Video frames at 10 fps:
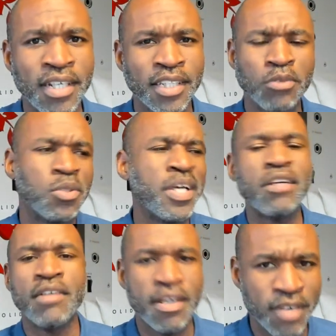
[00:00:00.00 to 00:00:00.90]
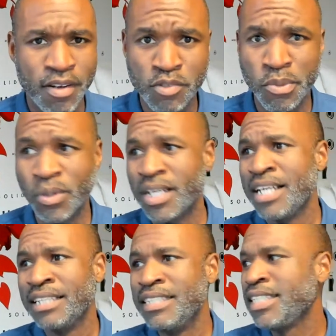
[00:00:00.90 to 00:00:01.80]
There was no internet when I was born.
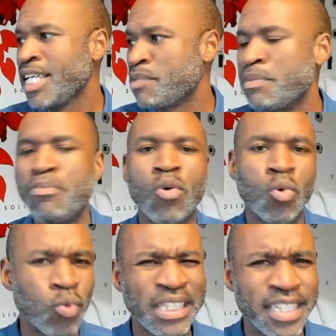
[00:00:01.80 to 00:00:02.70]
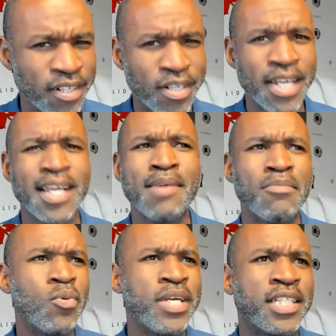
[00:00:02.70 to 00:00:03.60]
These kids have been born with the internet,
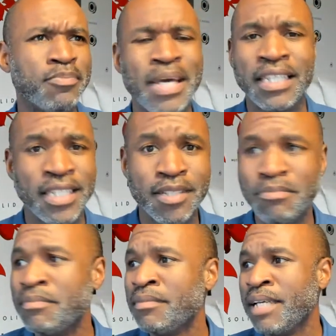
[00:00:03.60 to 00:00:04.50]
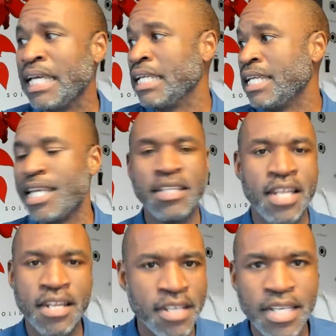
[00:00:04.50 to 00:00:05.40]
but we expect them
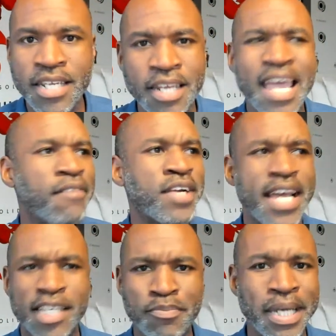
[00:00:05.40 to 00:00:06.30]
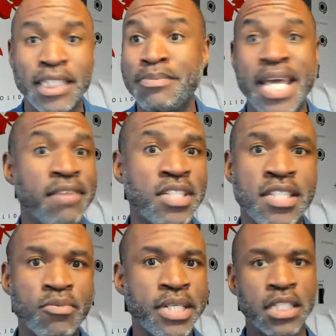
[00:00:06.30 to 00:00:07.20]
in every aspect to behave just
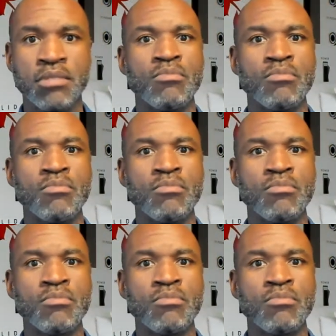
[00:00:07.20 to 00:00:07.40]
like we do.